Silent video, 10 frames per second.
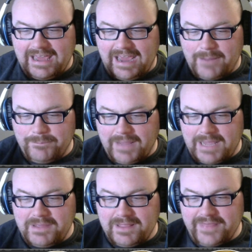and
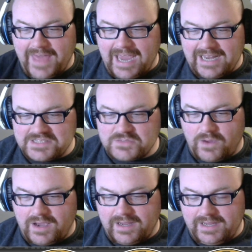maybe that is
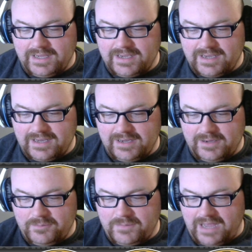why
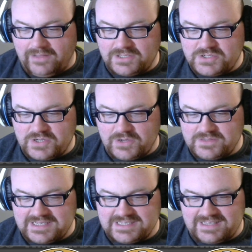Alex Jones
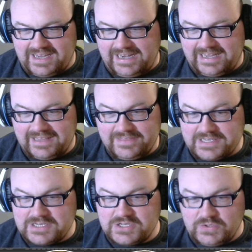is like
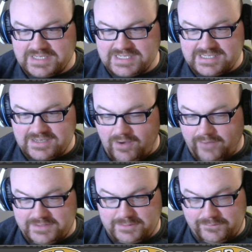this dude is off
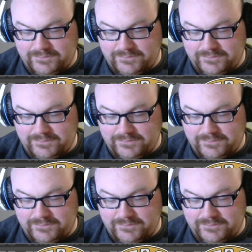his